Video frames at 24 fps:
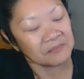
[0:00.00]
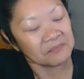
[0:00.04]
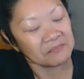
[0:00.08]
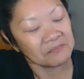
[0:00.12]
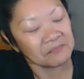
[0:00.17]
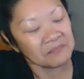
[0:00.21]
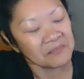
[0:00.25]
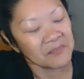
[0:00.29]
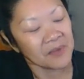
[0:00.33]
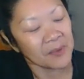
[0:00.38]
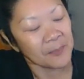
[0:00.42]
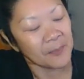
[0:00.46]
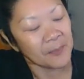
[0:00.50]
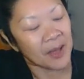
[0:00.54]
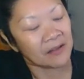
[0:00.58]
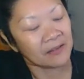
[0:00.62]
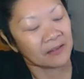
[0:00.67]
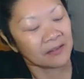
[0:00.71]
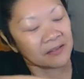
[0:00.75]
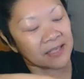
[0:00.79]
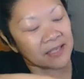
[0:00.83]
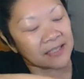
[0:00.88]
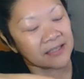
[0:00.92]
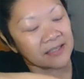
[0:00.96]

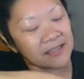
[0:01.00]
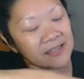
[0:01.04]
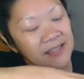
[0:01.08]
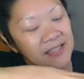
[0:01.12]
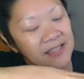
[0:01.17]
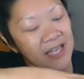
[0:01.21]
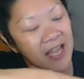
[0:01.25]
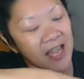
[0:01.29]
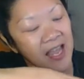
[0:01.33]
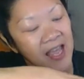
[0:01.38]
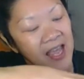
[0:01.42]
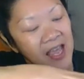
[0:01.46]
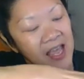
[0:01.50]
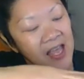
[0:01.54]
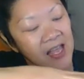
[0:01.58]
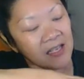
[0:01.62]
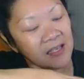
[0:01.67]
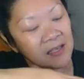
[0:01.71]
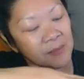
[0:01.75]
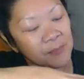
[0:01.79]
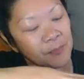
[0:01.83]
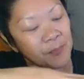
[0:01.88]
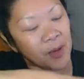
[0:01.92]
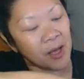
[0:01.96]
about like
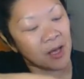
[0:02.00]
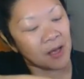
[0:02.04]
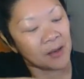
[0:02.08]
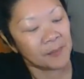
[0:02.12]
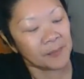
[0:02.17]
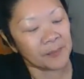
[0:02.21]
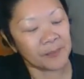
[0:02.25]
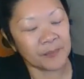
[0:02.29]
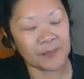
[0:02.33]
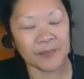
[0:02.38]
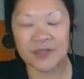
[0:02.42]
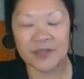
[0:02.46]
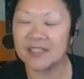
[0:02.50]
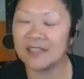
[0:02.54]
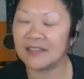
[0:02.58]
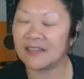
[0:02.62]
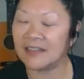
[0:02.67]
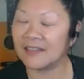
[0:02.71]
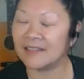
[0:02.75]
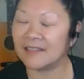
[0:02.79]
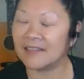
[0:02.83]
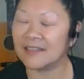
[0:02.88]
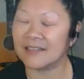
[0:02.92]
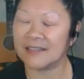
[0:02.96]
10 pumps, and
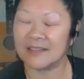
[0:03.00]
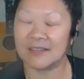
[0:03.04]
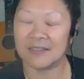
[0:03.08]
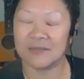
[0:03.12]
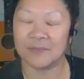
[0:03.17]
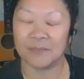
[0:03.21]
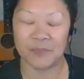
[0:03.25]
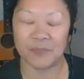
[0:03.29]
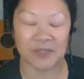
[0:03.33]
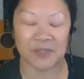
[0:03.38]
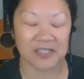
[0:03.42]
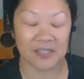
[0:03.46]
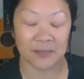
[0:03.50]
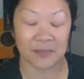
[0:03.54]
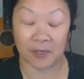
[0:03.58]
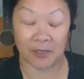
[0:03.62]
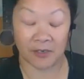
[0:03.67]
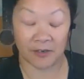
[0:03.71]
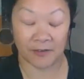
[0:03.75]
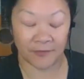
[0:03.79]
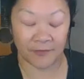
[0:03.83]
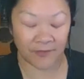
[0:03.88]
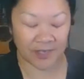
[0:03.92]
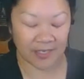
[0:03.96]
then let's put some on
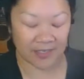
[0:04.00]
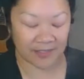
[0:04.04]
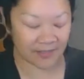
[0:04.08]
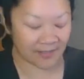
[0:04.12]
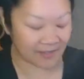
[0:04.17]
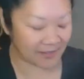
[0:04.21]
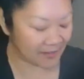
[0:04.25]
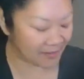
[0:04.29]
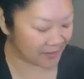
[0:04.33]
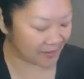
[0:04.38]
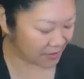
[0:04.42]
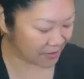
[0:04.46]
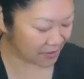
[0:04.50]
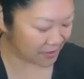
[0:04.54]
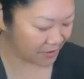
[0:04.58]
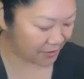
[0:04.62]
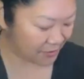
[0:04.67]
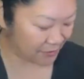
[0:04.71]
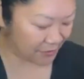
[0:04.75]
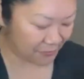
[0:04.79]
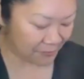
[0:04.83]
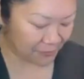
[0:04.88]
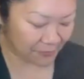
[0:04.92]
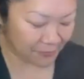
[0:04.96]
our face
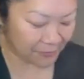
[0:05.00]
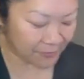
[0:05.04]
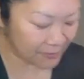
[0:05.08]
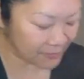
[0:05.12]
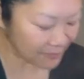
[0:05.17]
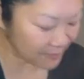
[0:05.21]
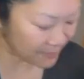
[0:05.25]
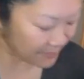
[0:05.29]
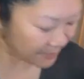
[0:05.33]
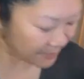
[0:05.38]
too.